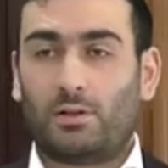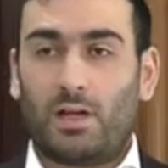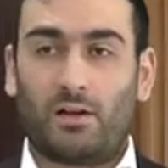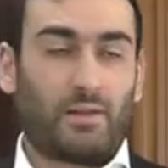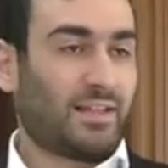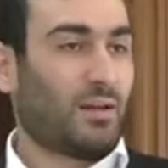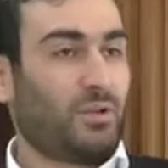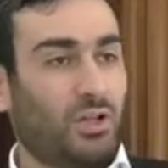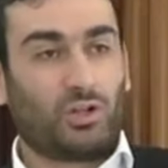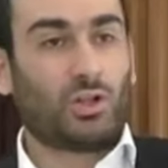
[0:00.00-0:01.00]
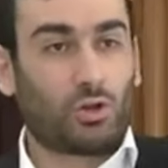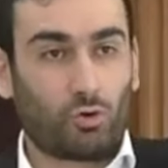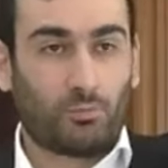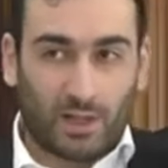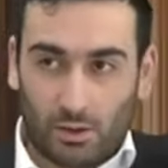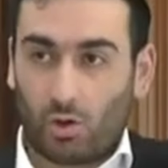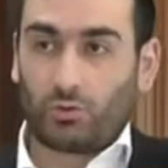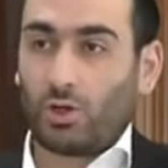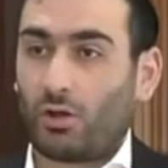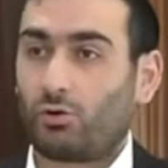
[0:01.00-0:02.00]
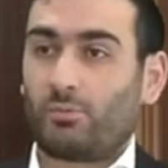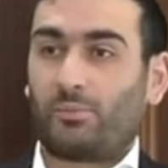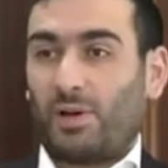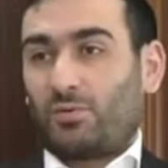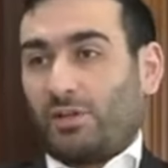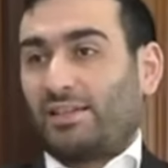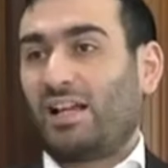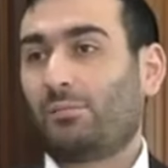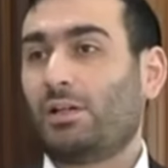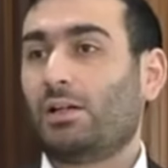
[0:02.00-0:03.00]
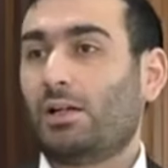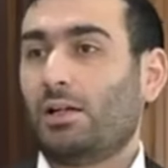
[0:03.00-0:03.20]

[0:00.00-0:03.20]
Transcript: And if they tell me you're in another room, then I'll go to the other room. Depends what they tell me.